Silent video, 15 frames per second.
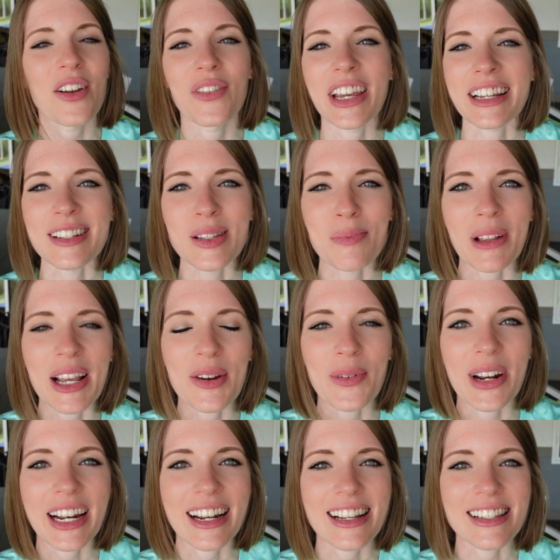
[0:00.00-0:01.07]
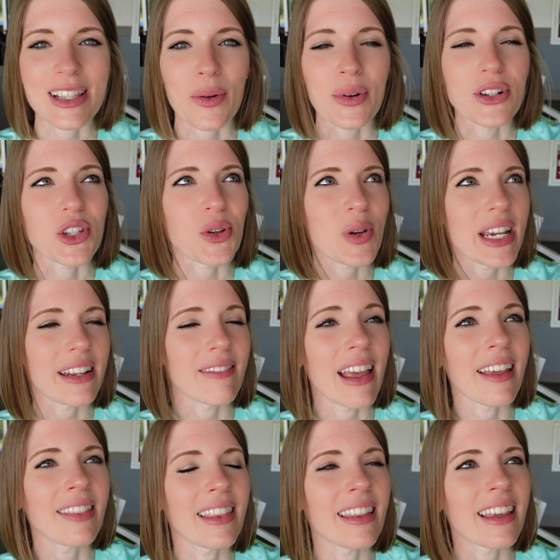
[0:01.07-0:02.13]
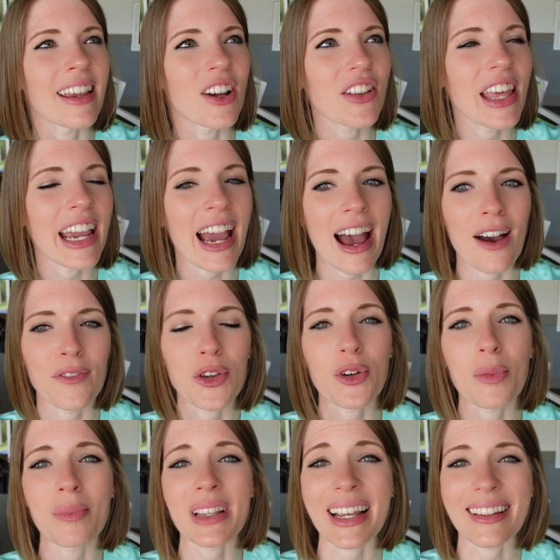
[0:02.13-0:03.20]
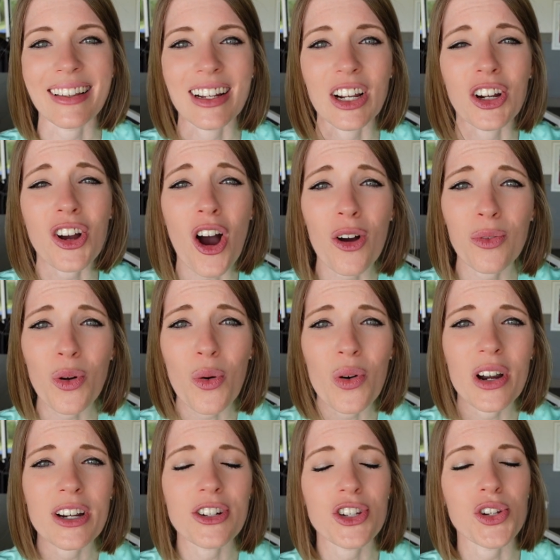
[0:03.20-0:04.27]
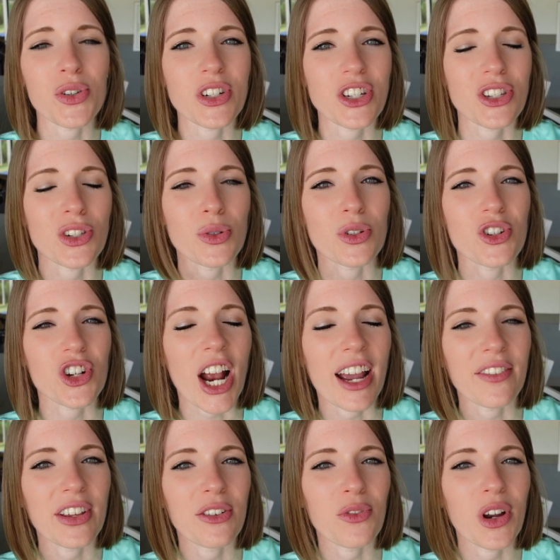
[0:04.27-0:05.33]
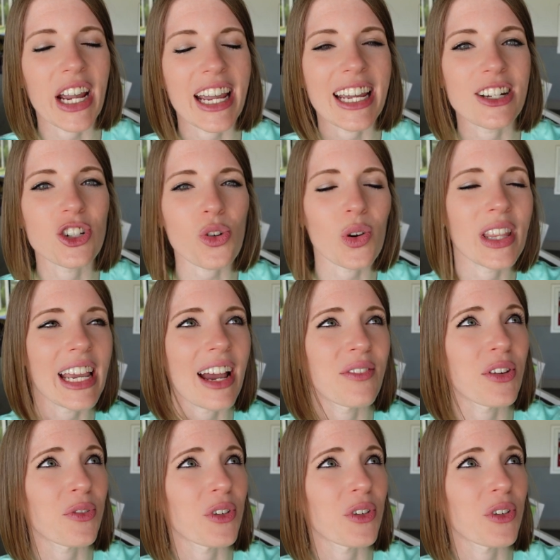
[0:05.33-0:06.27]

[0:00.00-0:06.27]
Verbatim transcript: Explain what it is that we're doing. Here they have, you can play like a golf course, you can just do a driving range, or they have